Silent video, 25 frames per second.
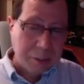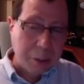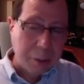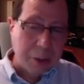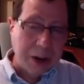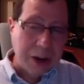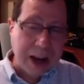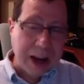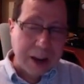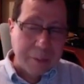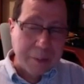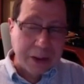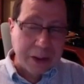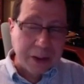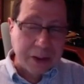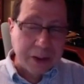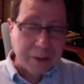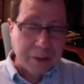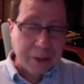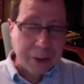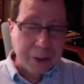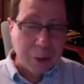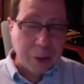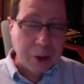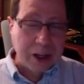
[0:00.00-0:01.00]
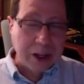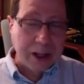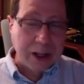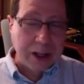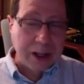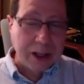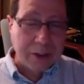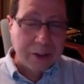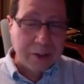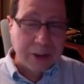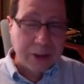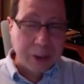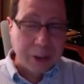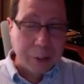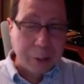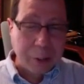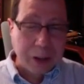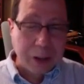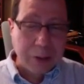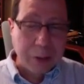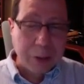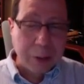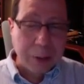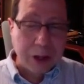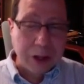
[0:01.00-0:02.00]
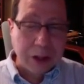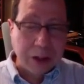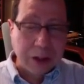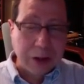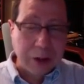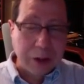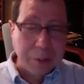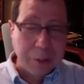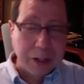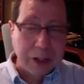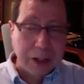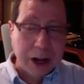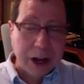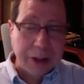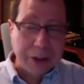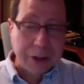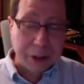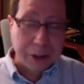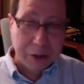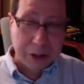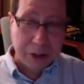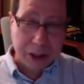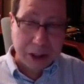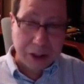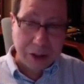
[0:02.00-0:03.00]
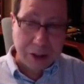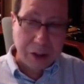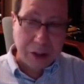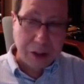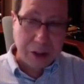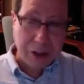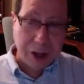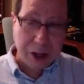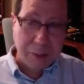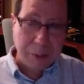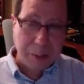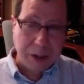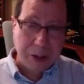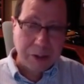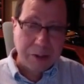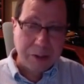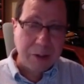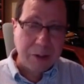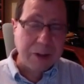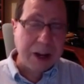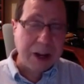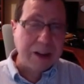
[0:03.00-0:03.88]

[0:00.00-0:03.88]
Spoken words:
But what happens if you want to innovate? What if you want to go beyond the traditional libraries?